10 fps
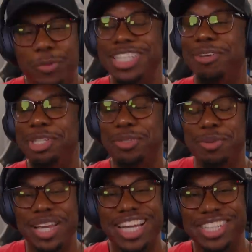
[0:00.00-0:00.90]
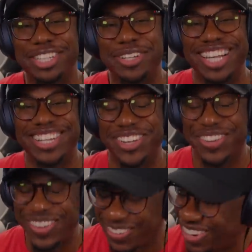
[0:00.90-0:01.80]
What's up with you and making excuses?
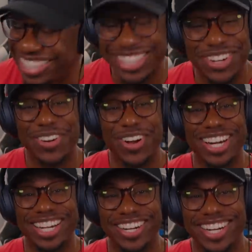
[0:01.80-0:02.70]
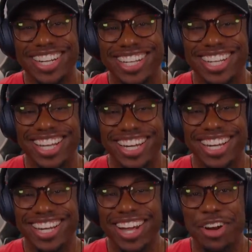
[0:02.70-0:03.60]
What is going on here?
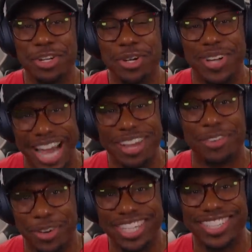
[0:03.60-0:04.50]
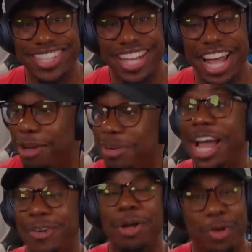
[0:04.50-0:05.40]
Are you okay for real?
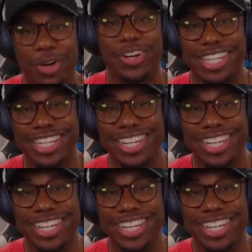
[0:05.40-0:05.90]
Now I'm worried.